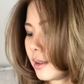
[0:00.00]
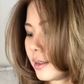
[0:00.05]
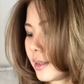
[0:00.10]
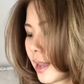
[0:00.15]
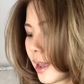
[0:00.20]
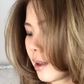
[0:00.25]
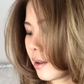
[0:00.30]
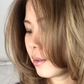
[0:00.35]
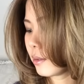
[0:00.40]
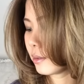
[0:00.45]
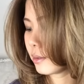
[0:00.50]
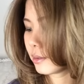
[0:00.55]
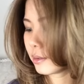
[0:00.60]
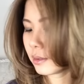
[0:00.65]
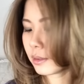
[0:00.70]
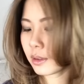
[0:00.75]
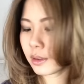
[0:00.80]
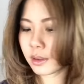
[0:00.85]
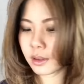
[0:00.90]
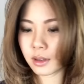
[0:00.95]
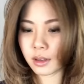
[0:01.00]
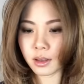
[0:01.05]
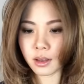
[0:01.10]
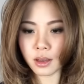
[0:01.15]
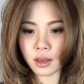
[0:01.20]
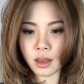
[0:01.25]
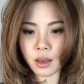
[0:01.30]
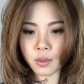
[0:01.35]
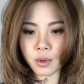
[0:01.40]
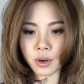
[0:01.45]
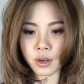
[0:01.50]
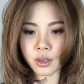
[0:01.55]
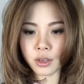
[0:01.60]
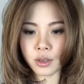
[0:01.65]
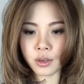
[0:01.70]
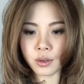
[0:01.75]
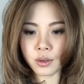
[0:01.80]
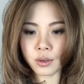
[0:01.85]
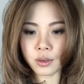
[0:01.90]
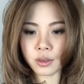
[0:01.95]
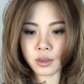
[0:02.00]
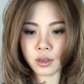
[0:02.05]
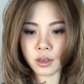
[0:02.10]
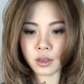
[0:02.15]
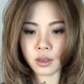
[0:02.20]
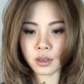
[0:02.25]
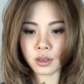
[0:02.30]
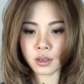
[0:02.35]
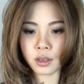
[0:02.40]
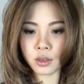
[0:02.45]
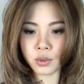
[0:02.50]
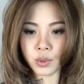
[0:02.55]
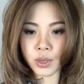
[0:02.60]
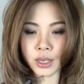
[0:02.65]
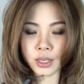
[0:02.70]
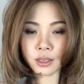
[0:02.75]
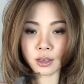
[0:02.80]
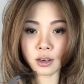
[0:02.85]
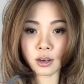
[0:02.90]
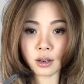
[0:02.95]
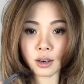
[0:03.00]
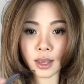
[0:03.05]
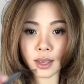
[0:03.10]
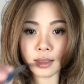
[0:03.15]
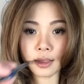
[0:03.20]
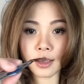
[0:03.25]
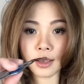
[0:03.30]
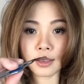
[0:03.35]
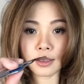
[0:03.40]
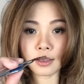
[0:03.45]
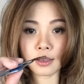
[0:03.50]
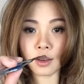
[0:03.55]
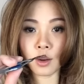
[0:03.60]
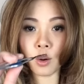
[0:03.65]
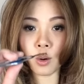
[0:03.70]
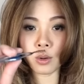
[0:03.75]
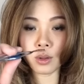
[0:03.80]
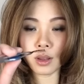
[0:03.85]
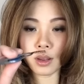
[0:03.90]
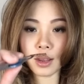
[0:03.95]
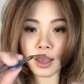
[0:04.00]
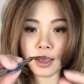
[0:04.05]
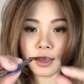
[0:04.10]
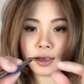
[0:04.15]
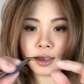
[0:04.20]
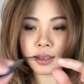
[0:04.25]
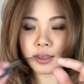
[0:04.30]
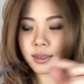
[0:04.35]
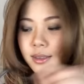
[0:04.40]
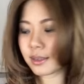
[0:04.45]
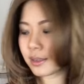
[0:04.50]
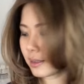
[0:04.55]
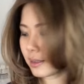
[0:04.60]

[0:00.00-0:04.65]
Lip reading: Now I'm going to use the tweezer like this, hold it like this.